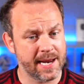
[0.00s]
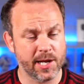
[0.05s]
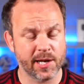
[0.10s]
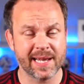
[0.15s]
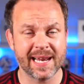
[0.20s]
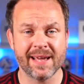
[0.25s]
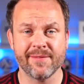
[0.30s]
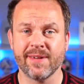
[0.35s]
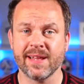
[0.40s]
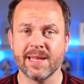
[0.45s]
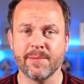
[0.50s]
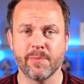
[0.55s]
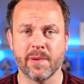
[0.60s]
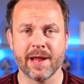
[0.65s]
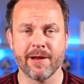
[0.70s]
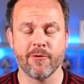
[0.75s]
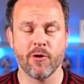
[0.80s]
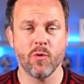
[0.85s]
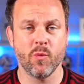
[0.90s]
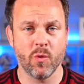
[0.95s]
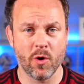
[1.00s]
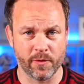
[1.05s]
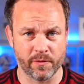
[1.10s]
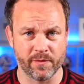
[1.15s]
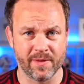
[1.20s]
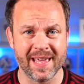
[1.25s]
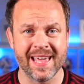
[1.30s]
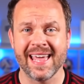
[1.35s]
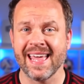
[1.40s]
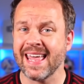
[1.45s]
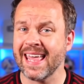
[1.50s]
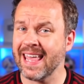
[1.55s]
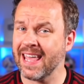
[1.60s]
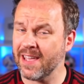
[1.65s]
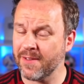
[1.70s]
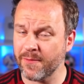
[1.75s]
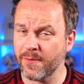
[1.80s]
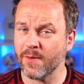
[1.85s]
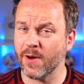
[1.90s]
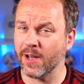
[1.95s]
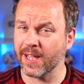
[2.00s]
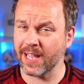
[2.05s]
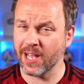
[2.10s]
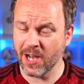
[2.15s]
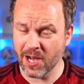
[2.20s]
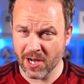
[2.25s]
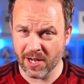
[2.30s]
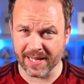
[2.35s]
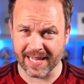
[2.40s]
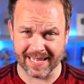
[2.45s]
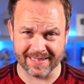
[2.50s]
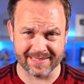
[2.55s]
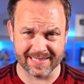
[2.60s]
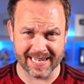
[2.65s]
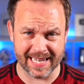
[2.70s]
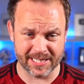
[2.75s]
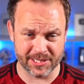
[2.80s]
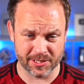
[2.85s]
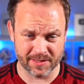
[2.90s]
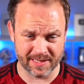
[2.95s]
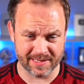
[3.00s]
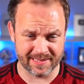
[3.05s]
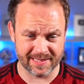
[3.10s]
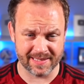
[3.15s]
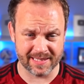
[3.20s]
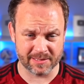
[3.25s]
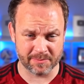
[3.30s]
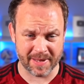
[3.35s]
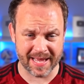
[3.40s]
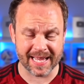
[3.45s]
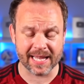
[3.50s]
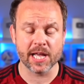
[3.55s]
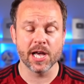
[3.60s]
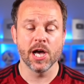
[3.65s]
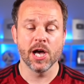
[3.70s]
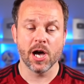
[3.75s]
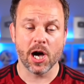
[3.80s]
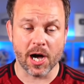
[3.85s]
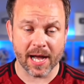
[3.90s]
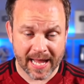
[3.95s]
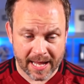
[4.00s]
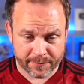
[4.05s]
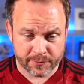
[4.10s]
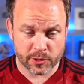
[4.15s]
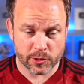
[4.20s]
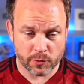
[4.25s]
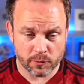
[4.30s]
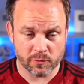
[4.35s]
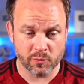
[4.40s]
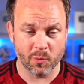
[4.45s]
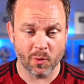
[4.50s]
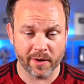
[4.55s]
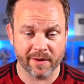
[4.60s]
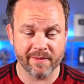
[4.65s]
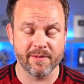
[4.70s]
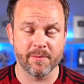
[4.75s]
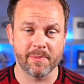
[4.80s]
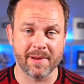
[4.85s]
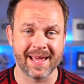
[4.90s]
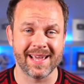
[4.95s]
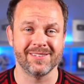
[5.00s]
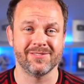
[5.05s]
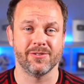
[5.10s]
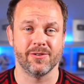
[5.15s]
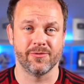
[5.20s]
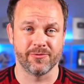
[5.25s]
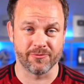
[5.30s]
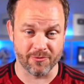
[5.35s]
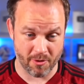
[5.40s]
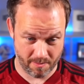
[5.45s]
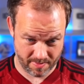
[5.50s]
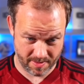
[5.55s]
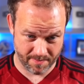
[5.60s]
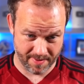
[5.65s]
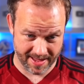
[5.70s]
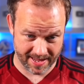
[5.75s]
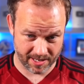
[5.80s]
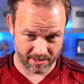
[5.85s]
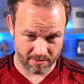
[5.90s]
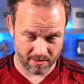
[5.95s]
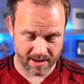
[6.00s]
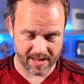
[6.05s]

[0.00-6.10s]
and I can have any player I want. If I can't guess a nation that's in this pack, I have to use one of the players from the pack, all